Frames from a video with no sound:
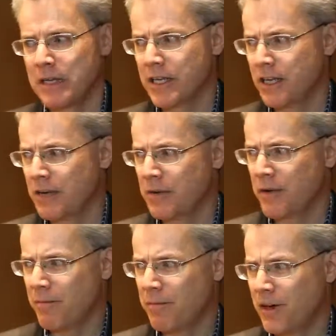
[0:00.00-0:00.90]
you know,
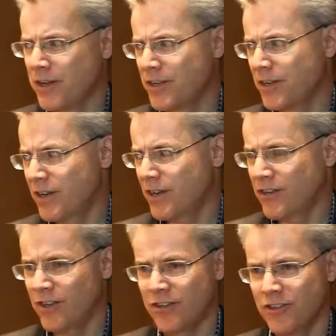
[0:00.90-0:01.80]
I bought
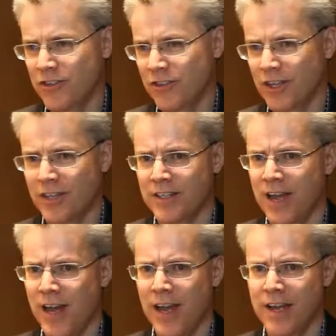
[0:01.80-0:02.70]
such and such, like a
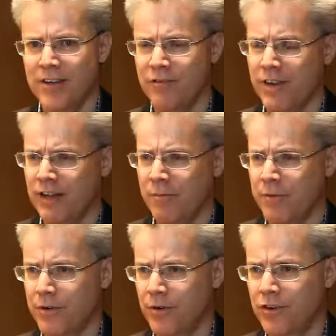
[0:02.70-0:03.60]
Thai
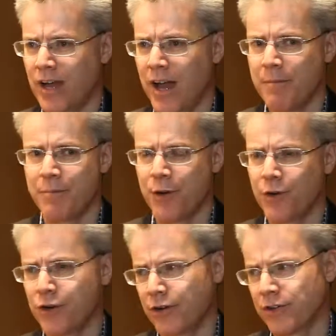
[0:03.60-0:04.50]
developer or Thai
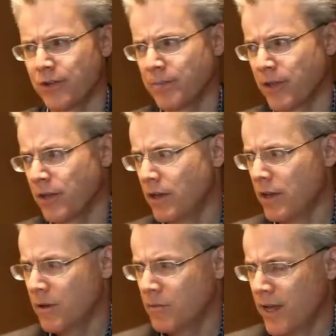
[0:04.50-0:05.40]
broker or something,
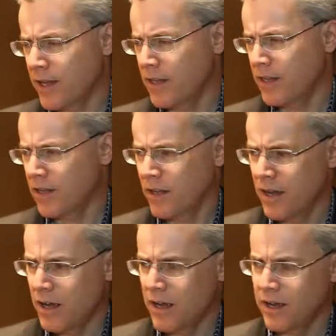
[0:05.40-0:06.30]
back in
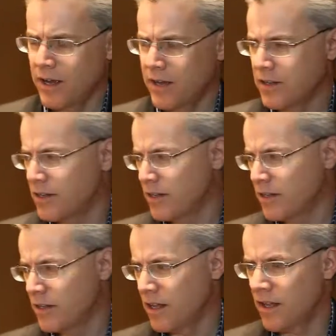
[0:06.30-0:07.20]

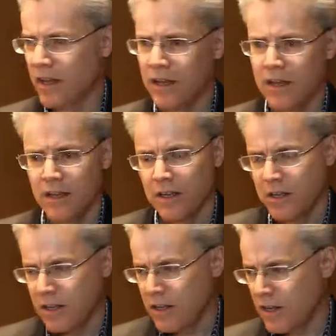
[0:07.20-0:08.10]

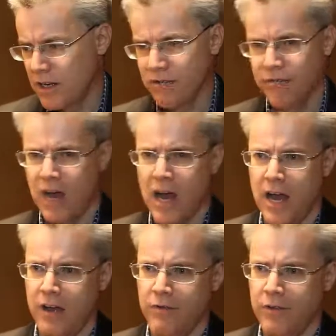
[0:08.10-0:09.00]

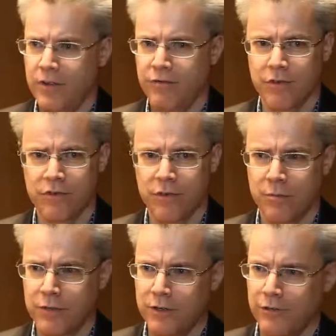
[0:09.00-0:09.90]
1985 when they first
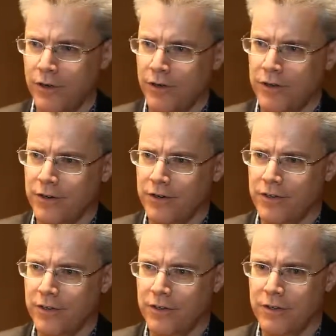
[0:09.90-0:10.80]
opened to
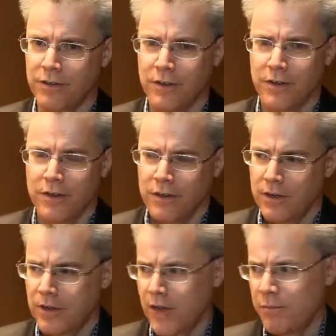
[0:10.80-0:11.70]
foreigners, and
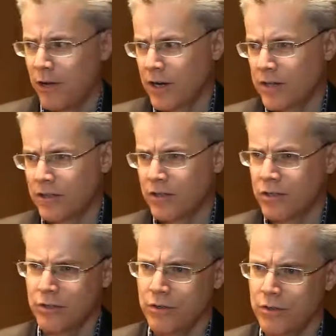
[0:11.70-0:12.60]
I bought it at
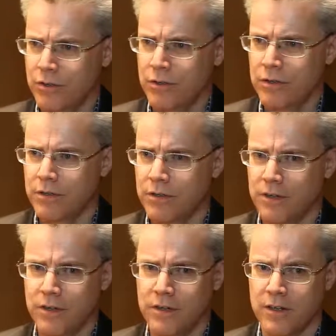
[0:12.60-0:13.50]
2
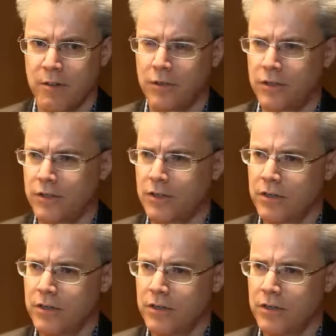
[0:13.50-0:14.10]
and then it doubled.